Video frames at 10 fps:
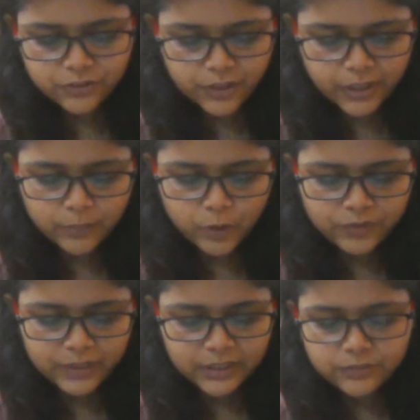realm of
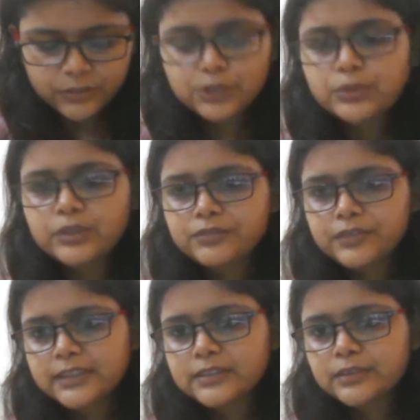individual
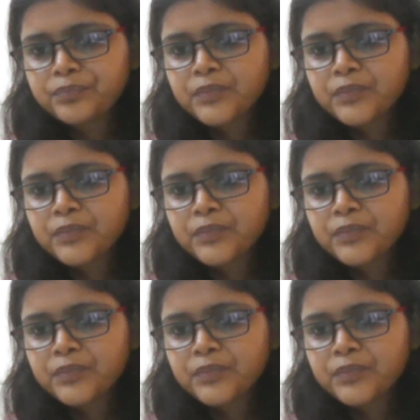fields.